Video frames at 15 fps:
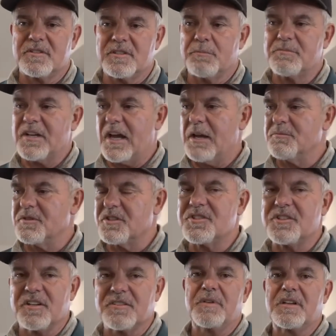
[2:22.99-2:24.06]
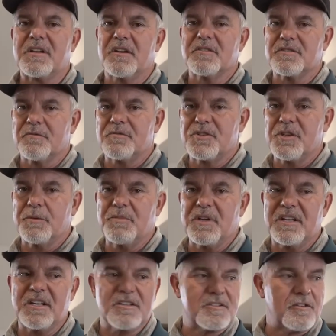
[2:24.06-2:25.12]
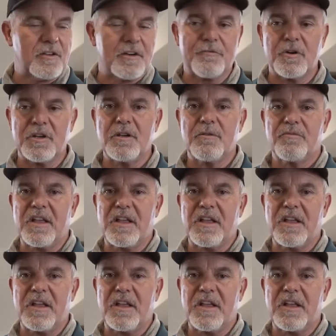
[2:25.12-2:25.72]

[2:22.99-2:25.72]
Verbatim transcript: Sometimes it's just because of shipping and delivery.